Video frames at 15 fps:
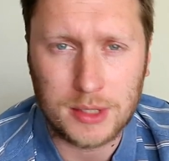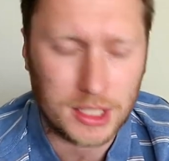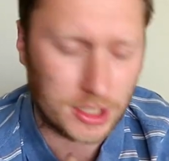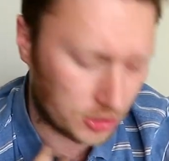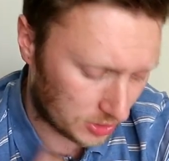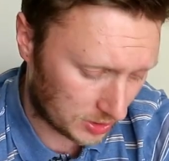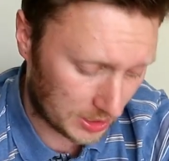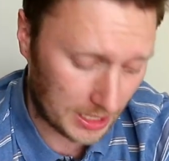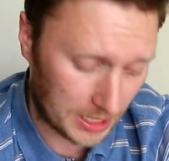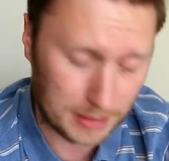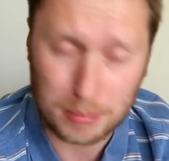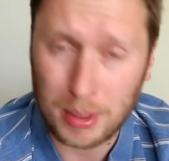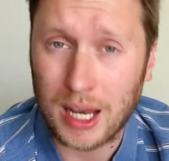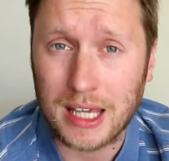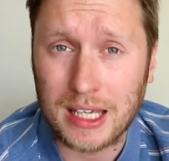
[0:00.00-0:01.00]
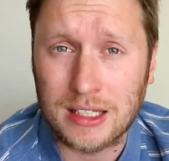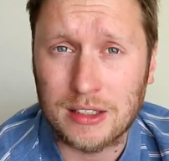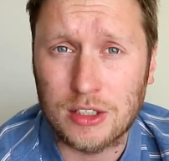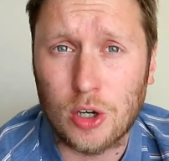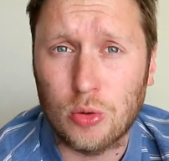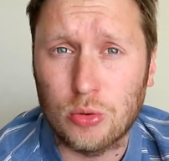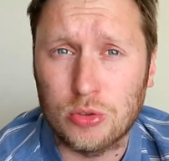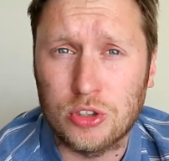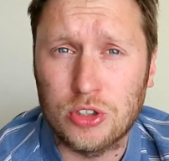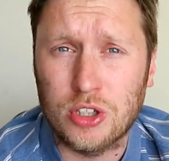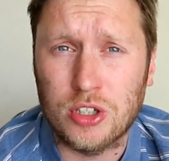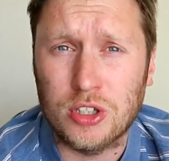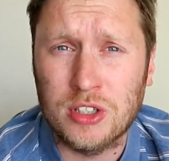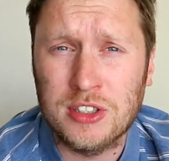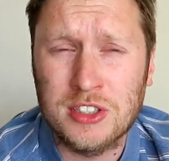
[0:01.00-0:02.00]
and they just had plain gold
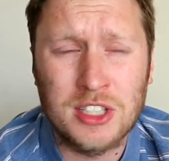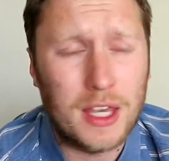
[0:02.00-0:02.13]
shirts,